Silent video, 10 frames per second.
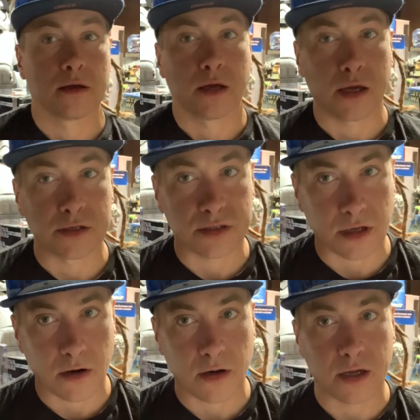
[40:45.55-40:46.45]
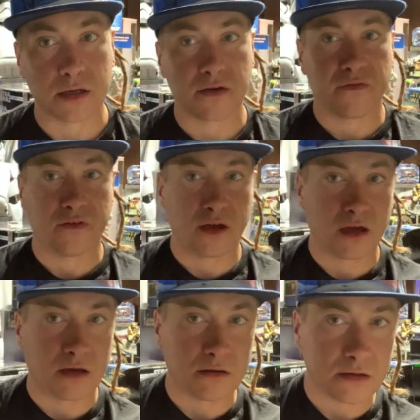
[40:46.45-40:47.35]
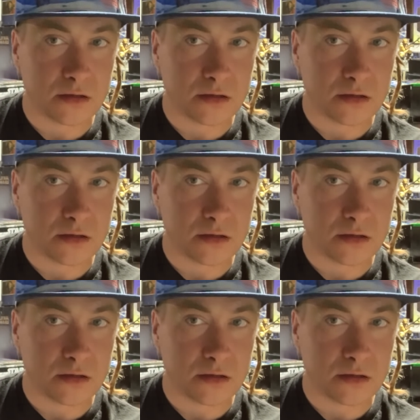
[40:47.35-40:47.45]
he's starting to feel.